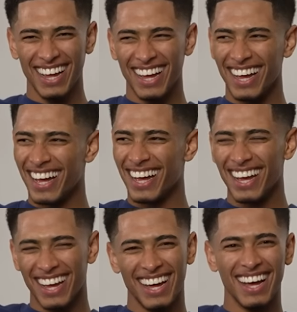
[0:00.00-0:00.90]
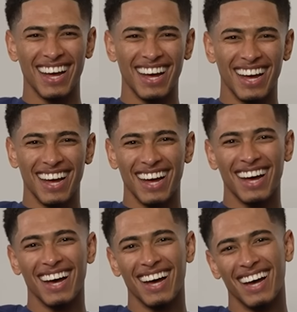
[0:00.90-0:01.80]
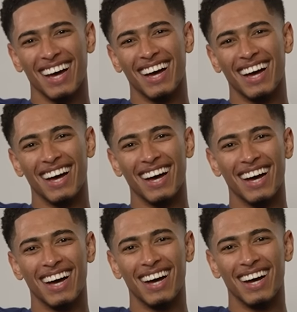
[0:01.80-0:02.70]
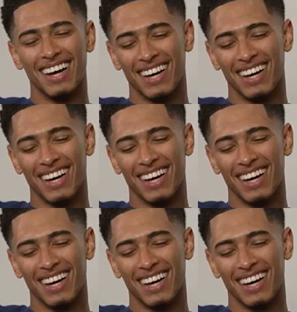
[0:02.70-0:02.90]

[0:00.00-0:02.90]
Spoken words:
The person shown says nothing.